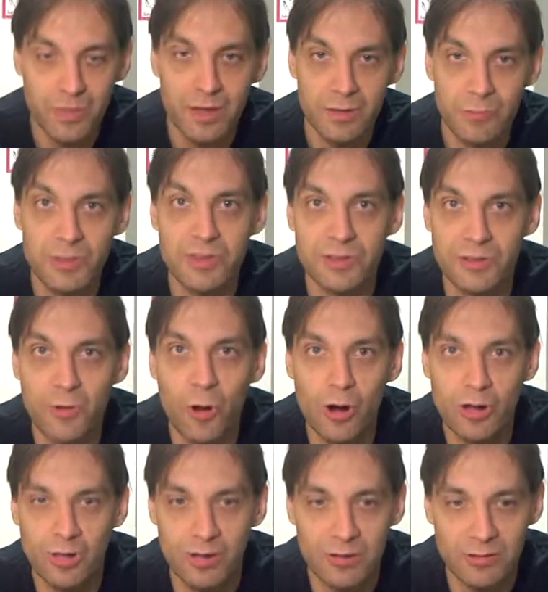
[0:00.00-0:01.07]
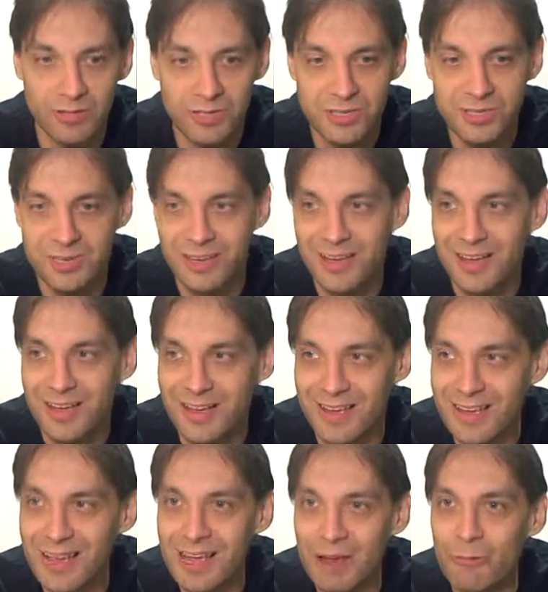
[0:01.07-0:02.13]
No. With the door closed. No, do,
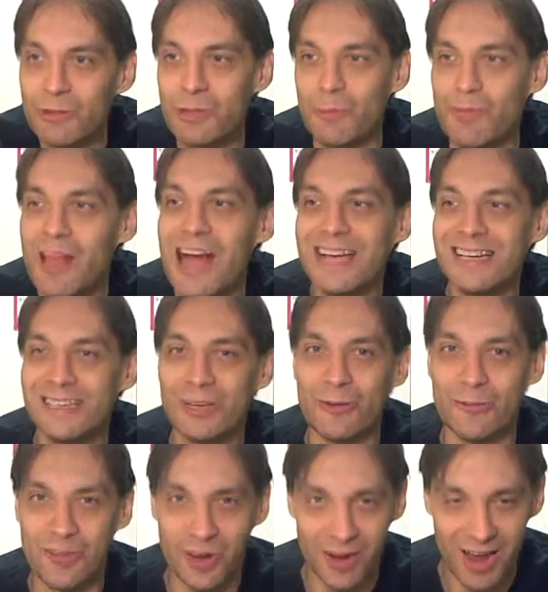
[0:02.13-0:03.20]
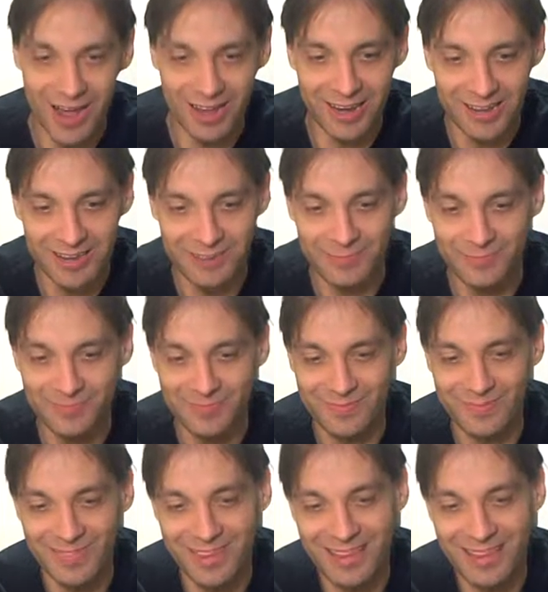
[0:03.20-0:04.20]
no. With the blankets over your head. No, I